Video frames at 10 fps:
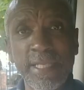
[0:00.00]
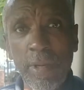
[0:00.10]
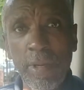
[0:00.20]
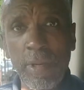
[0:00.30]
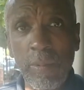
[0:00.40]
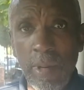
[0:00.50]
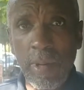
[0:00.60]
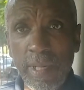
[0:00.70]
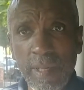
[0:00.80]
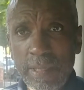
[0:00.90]
going to work.
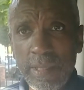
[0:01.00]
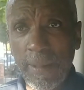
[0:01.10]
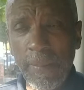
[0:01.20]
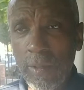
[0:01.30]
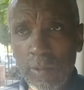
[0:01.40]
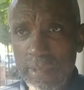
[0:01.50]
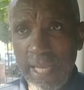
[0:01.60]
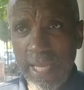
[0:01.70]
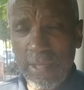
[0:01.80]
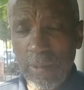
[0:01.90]
Double pole switch ain't going
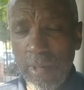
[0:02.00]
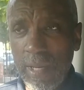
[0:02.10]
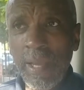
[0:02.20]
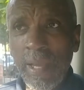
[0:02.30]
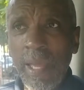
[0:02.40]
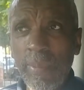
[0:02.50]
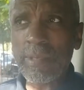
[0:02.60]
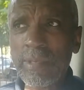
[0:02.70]
to work, because